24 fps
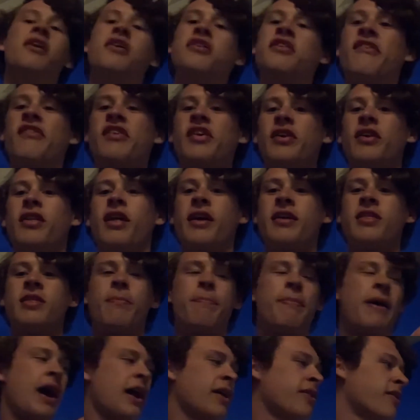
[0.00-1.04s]
So if you hear like the
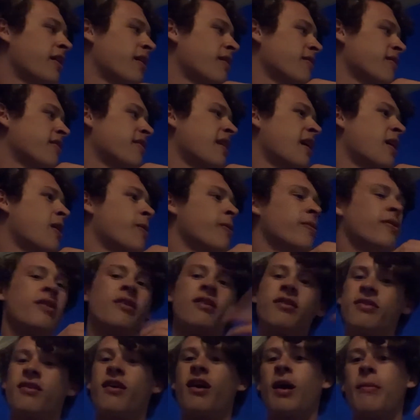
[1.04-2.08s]
background sounds,
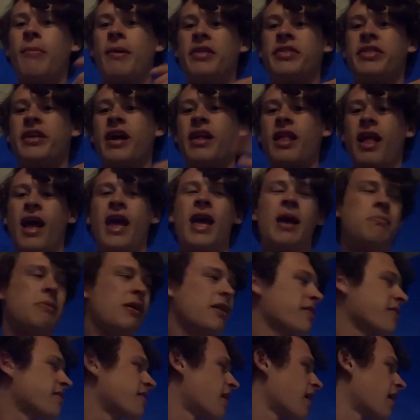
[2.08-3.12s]
sorry about that. I am
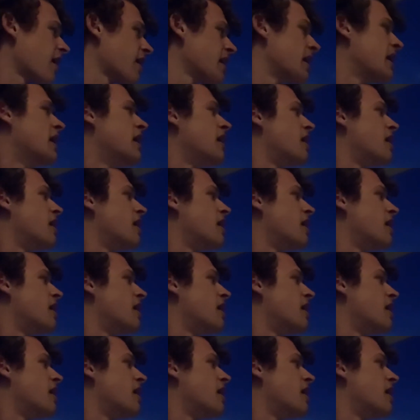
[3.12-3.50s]
outside.